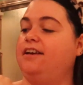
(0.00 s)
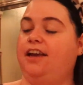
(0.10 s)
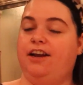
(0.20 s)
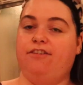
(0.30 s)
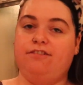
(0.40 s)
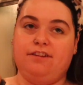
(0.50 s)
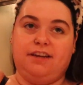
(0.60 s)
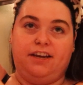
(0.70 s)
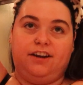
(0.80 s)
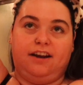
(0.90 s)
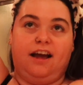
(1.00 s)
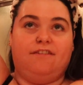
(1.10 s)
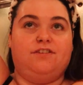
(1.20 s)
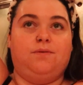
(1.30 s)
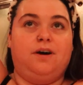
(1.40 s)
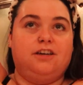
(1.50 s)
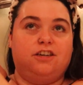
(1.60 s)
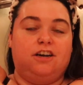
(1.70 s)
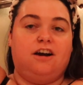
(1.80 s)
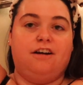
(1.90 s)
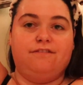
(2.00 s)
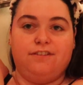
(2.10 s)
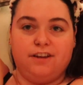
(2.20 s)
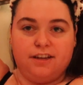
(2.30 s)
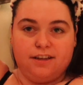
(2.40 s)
you know? Like you didn't have to wash it off.